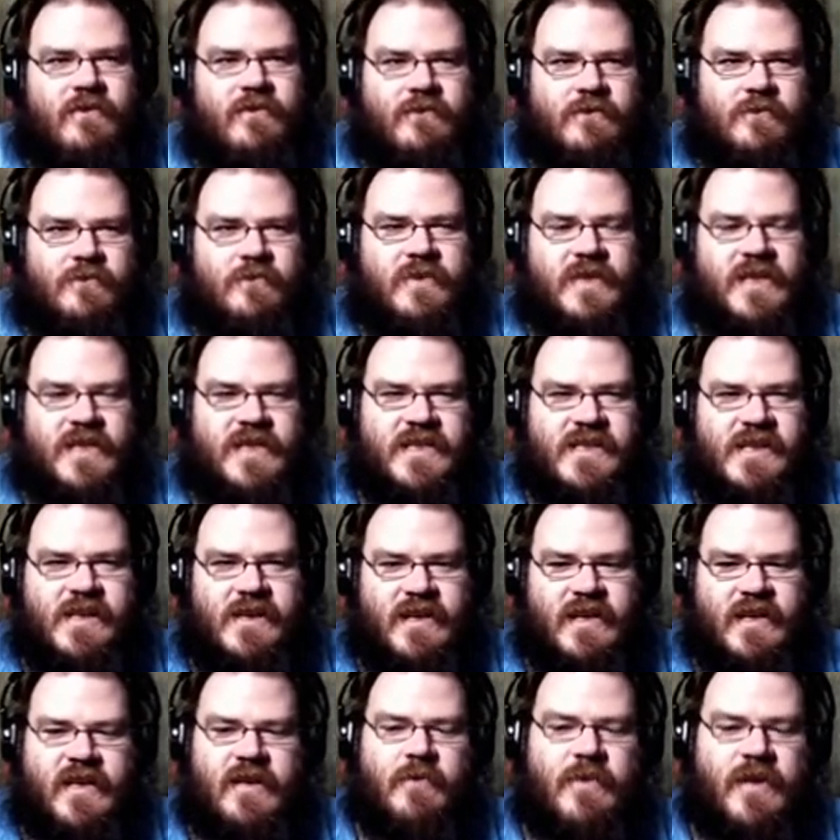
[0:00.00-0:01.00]
Because I
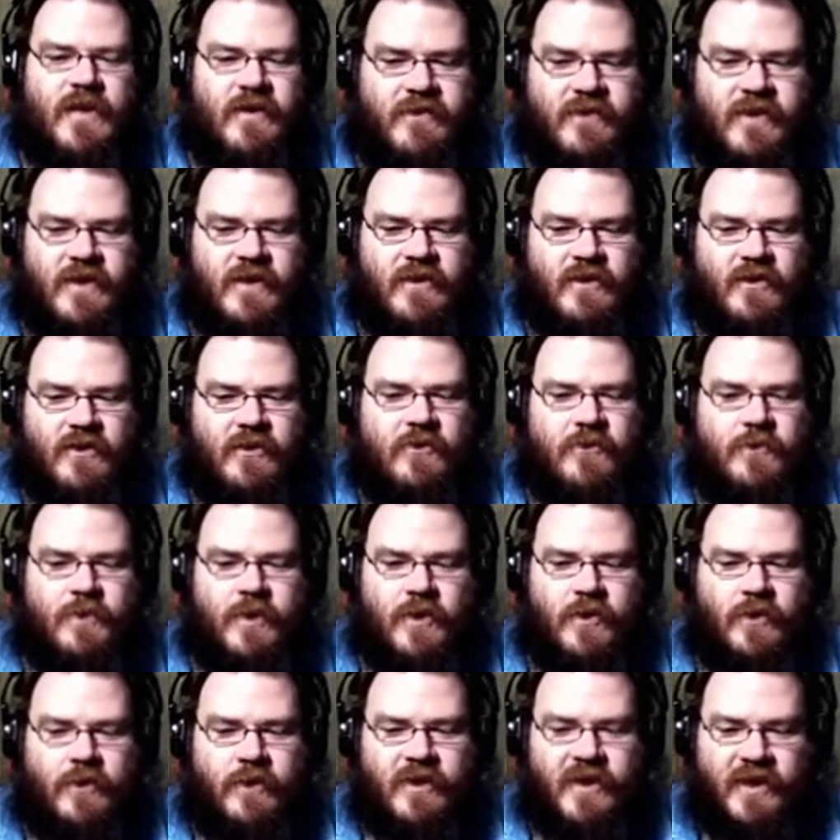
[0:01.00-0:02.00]
think I may have found a
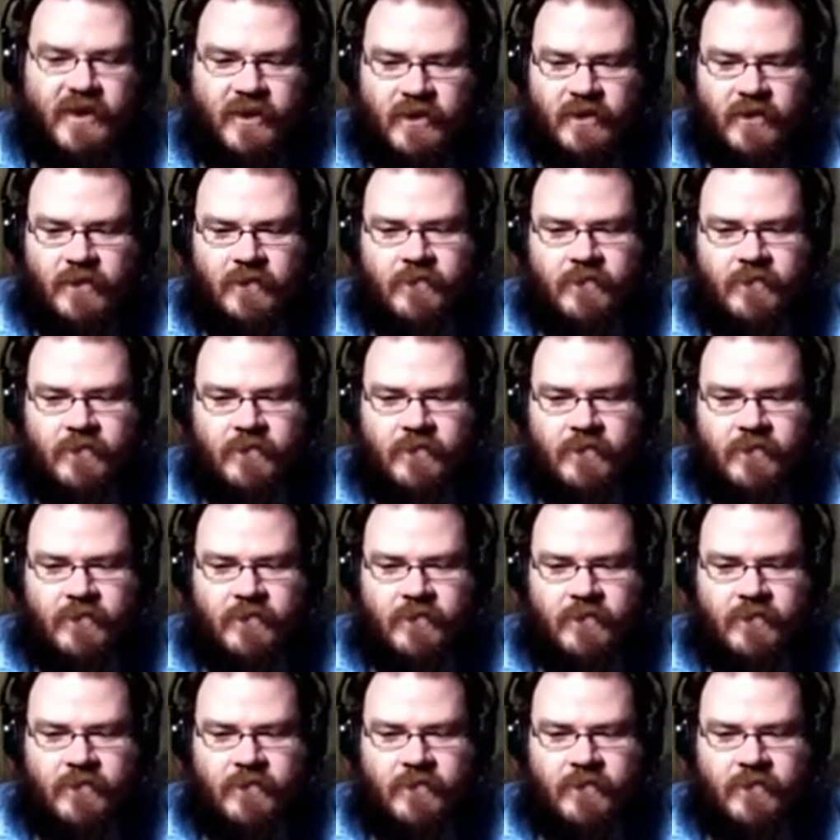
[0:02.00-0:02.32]
loophole there.